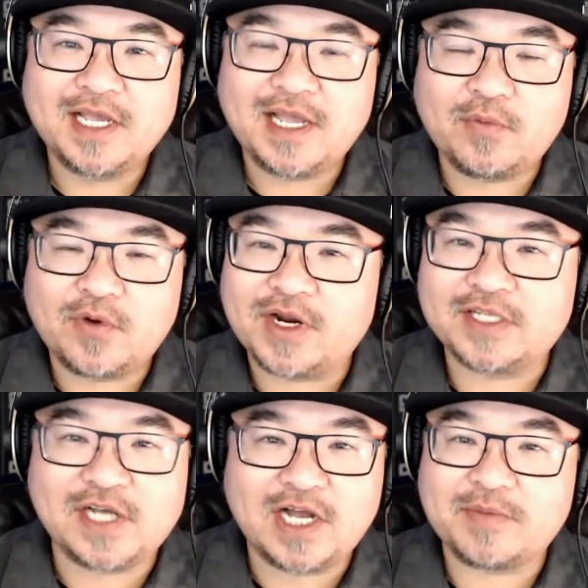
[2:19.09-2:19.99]
And we're going to
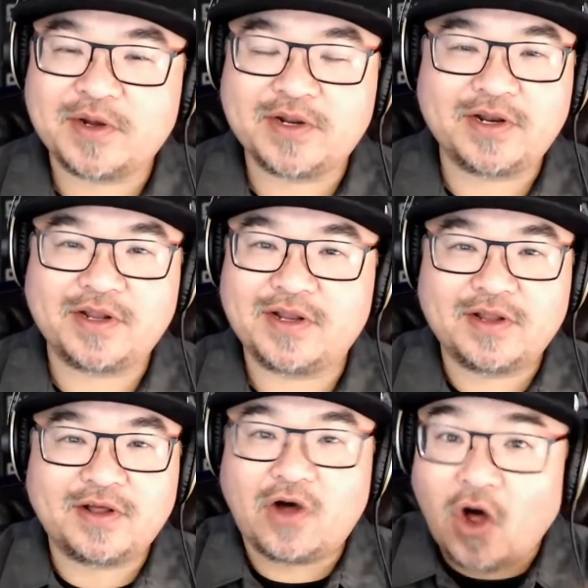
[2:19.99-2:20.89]
talk about it
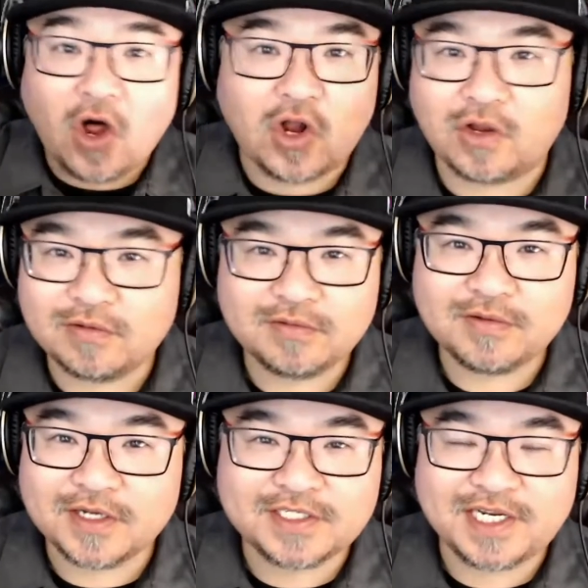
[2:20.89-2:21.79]
all
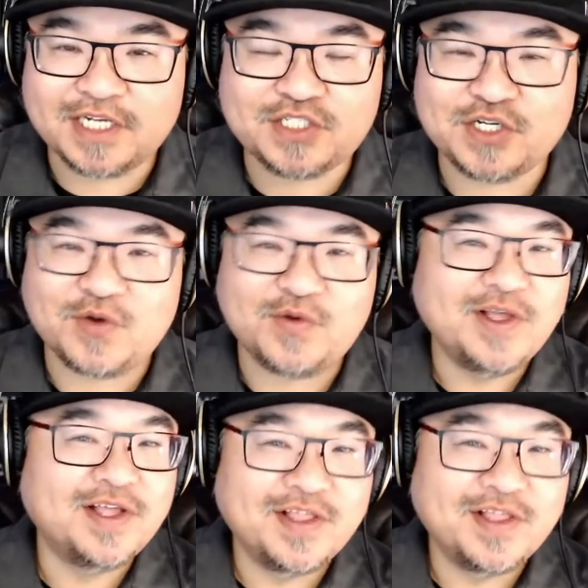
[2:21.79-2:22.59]
on today's show.